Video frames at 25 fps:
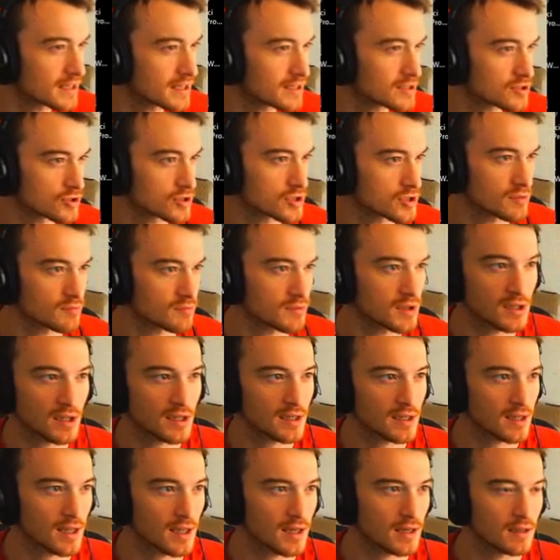or something like
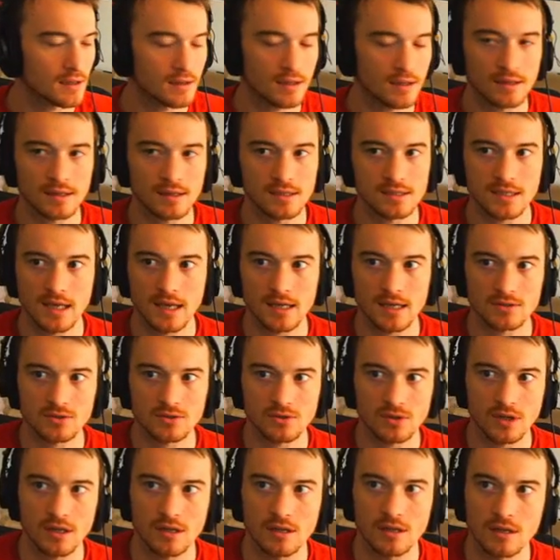that this has on it.
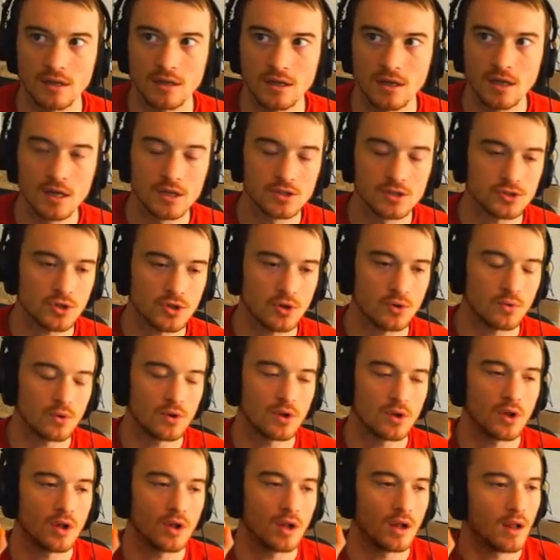So
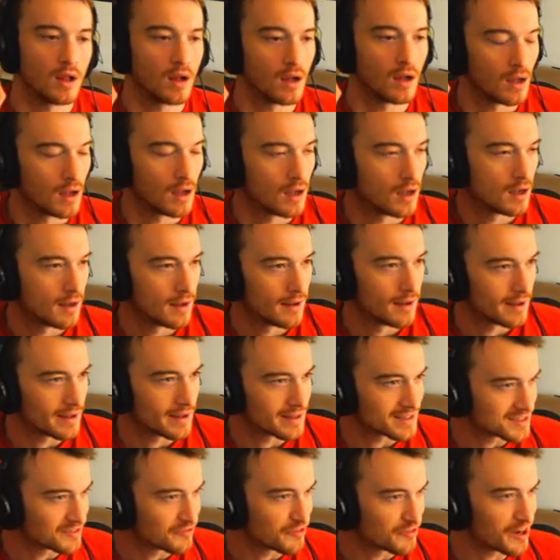it's
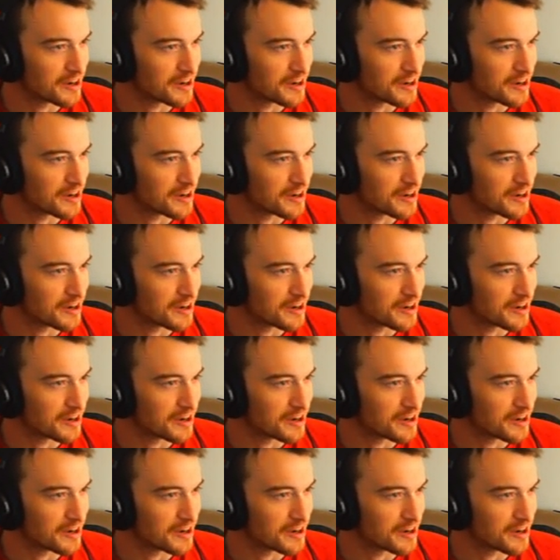very